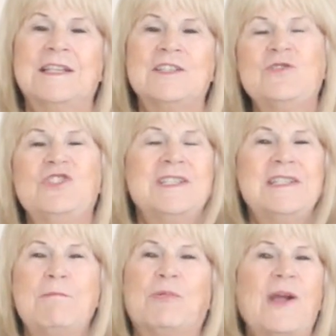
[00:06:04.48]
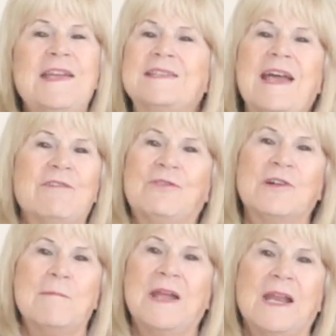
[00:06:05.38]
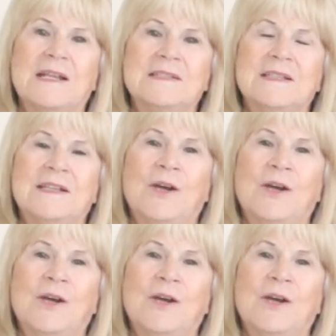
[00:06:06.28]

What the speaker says: So just embrace that for a minute.